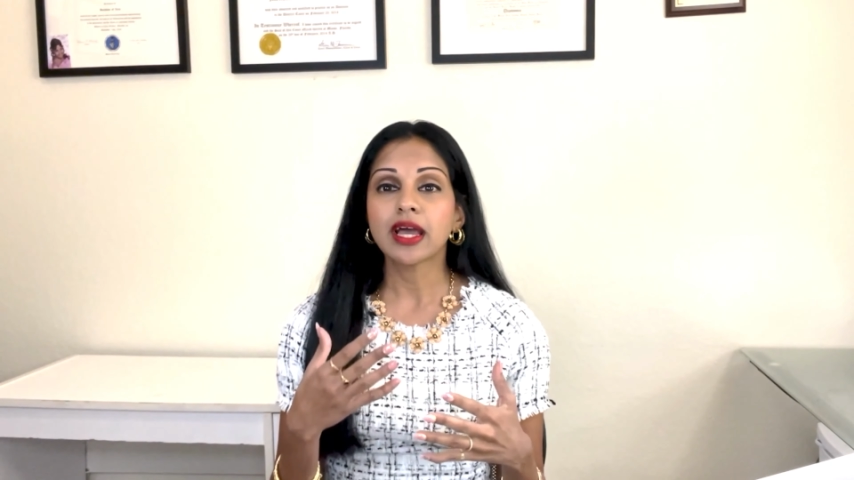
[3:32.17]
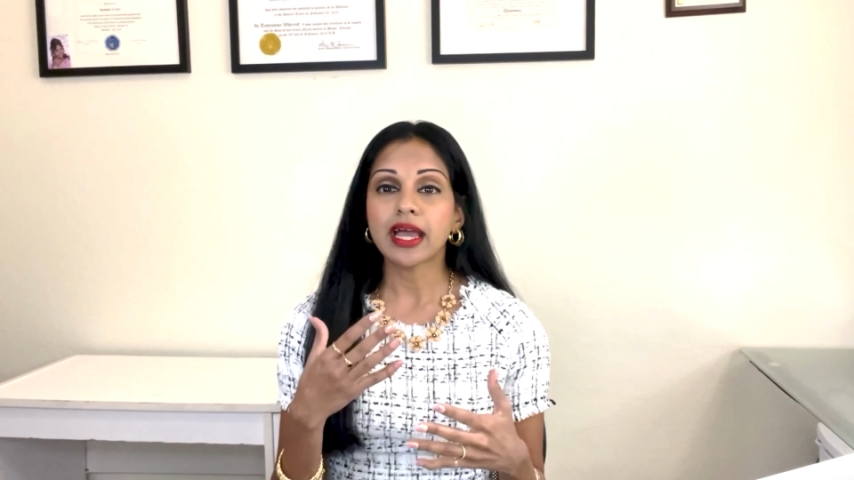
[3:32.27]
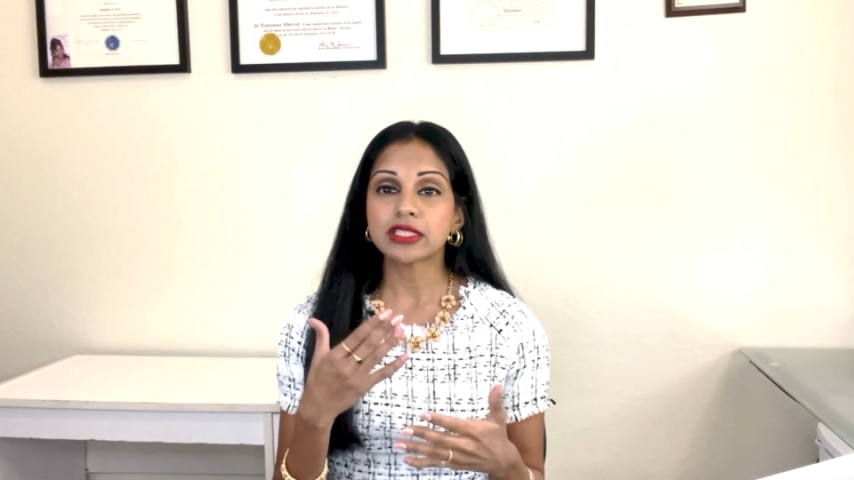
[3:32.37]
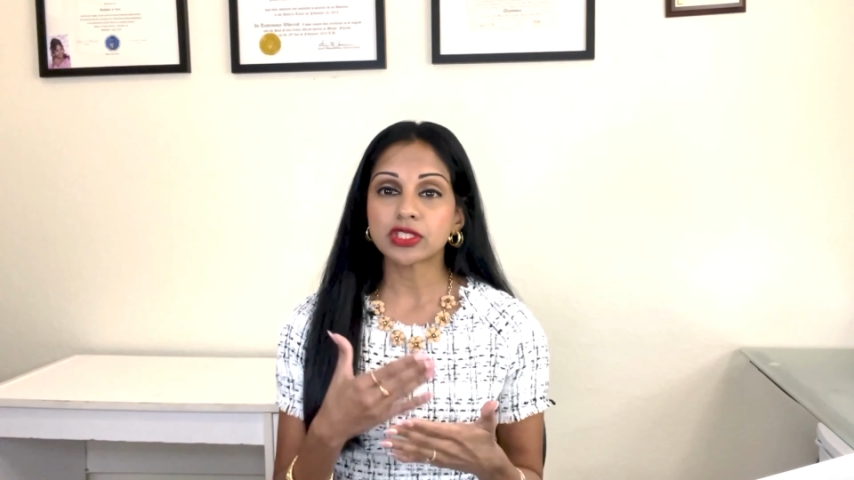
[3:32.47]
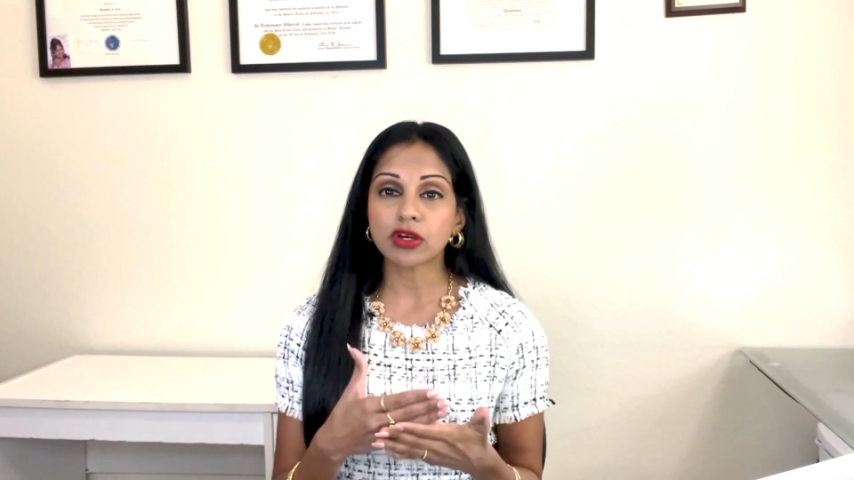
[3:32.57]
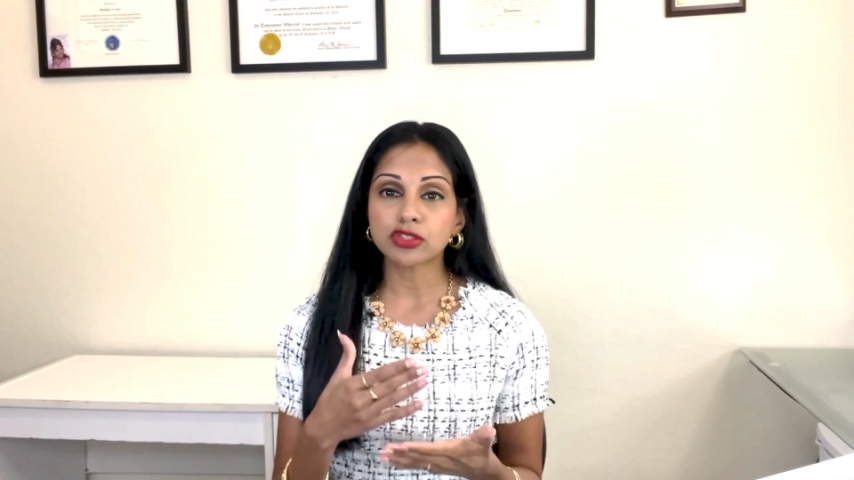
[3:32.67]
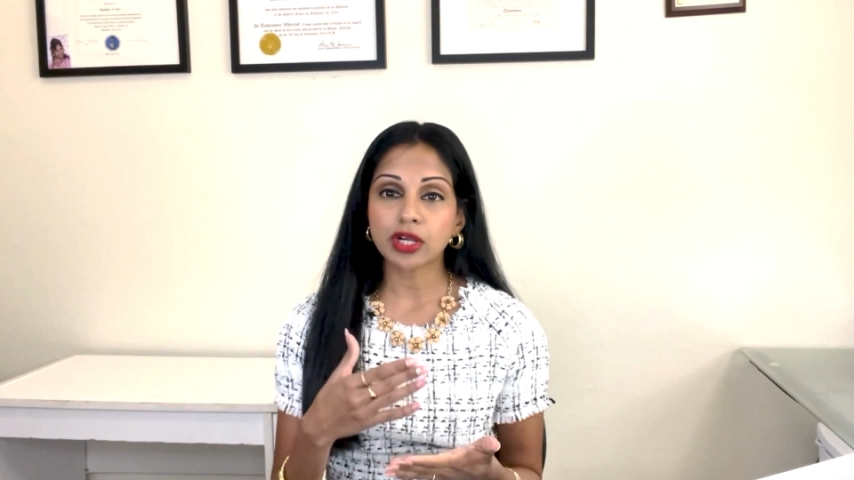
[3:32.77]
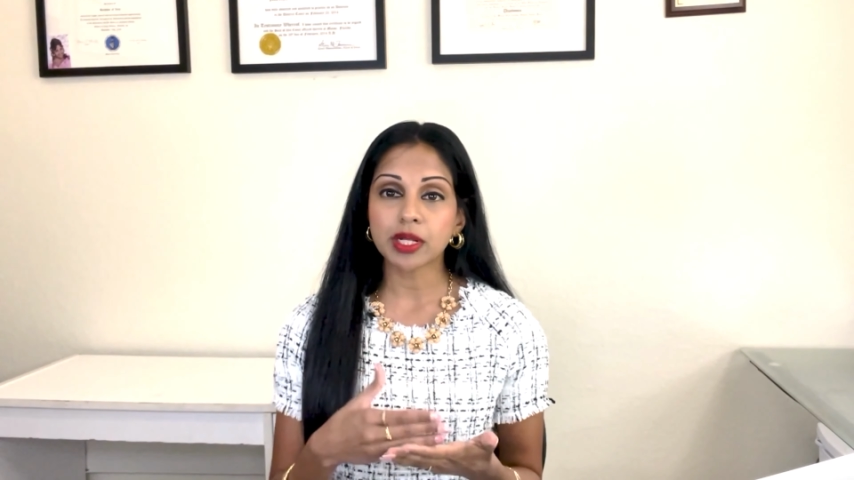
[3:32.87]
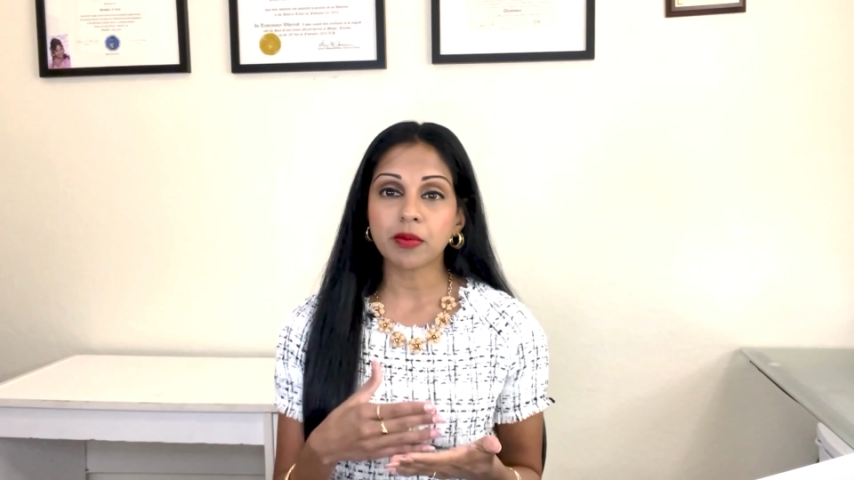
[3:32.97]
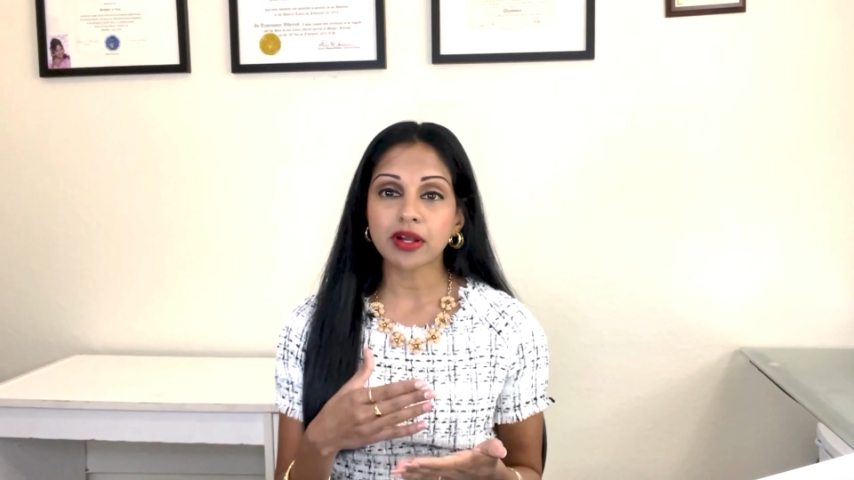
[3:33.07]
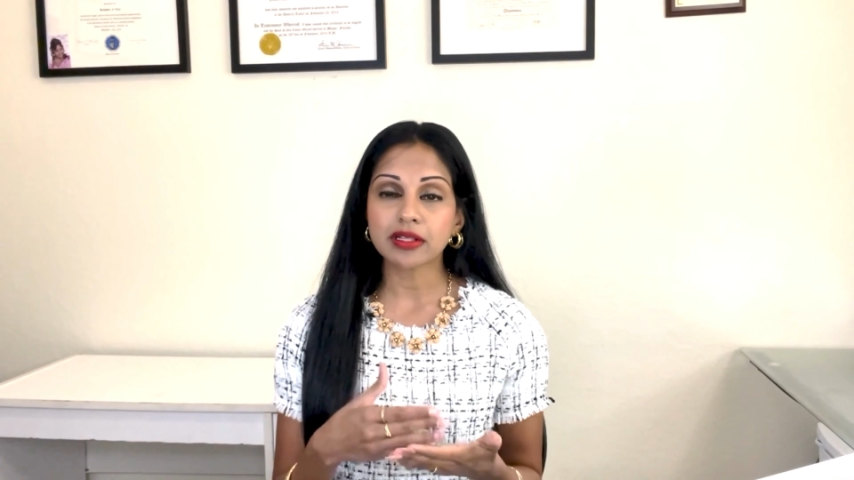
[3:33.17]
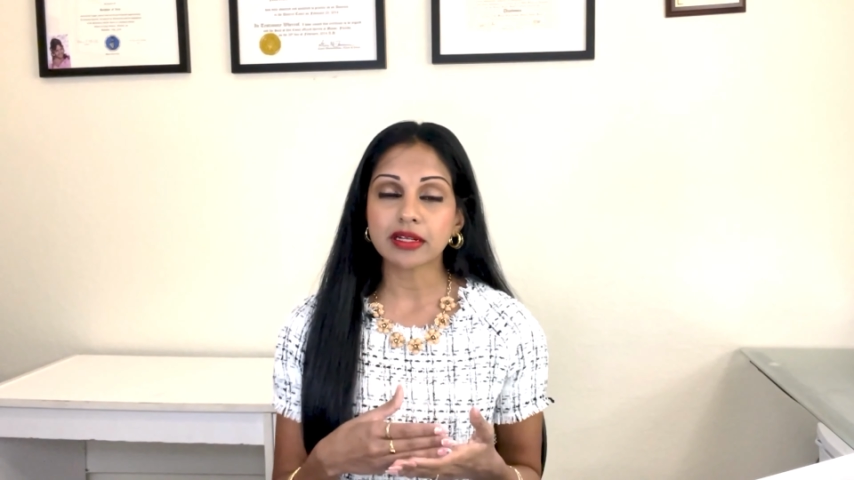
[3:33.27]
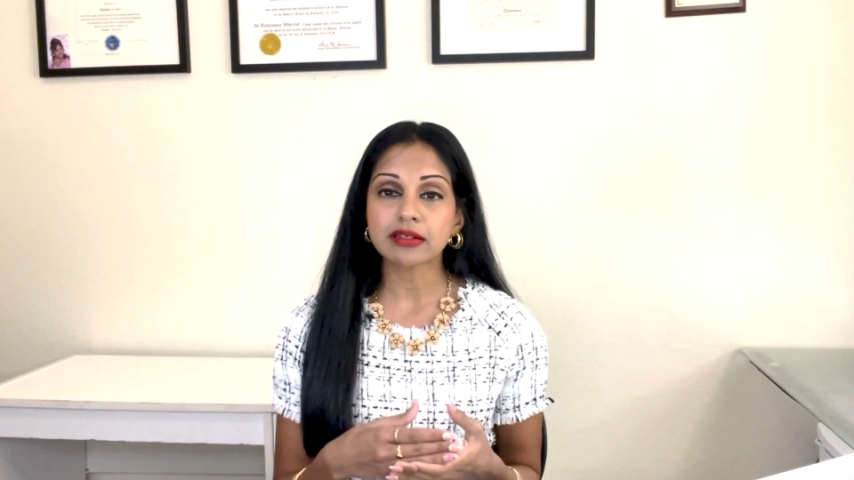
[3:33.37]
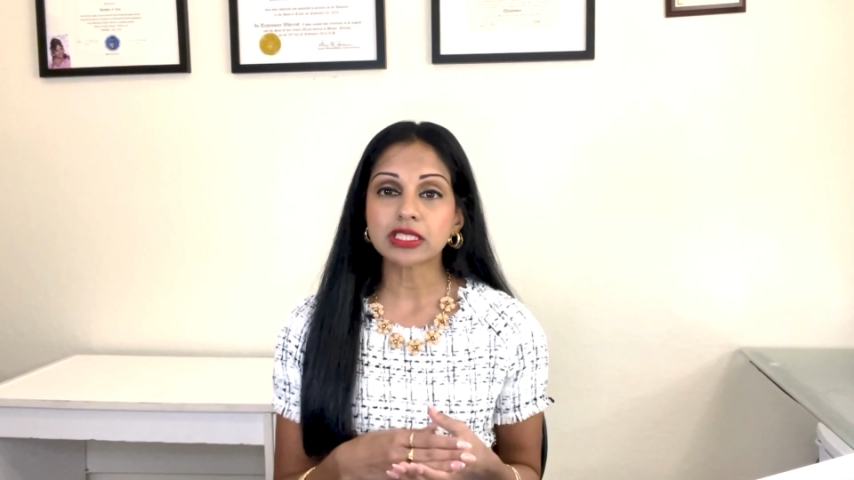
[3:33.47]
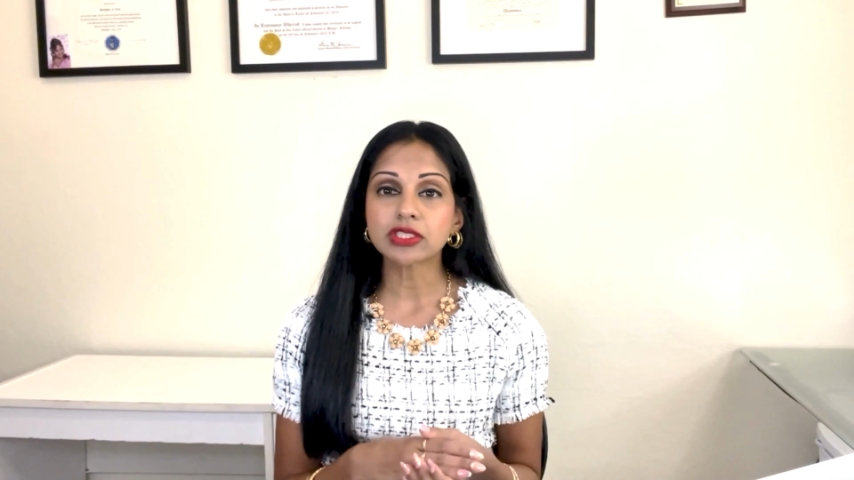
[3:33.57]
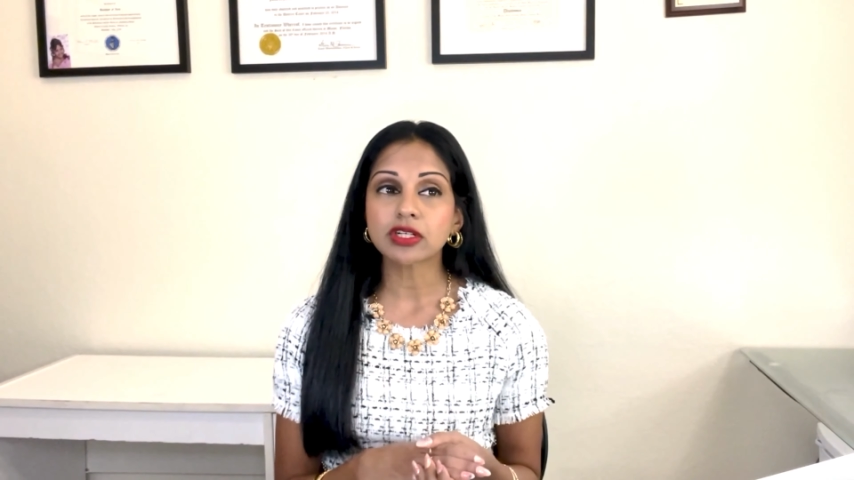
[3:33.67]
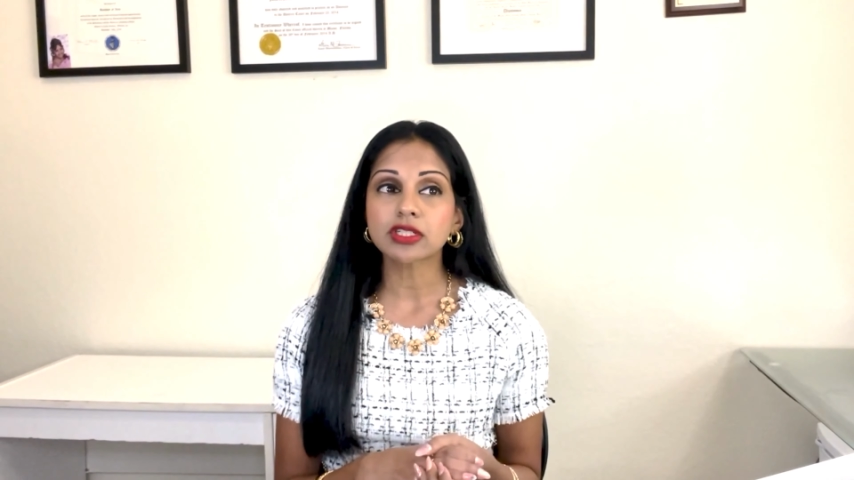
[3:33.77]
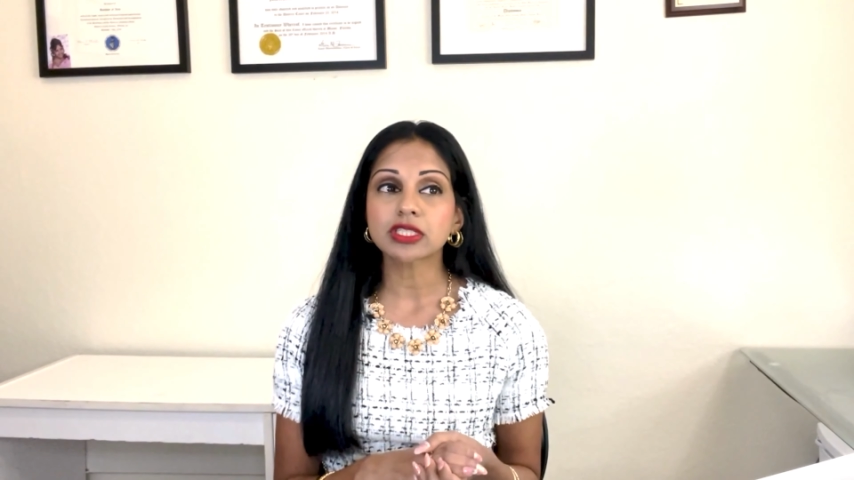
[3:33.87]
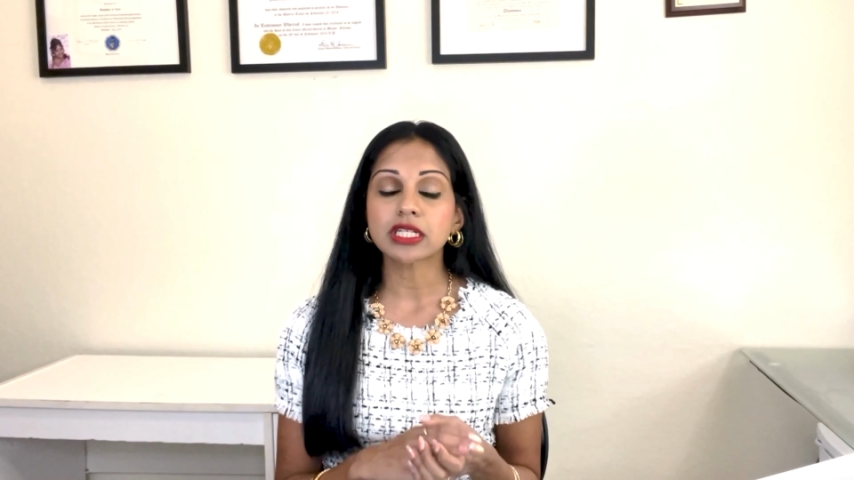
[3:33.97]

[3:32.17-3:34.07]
And so a trademark clearance search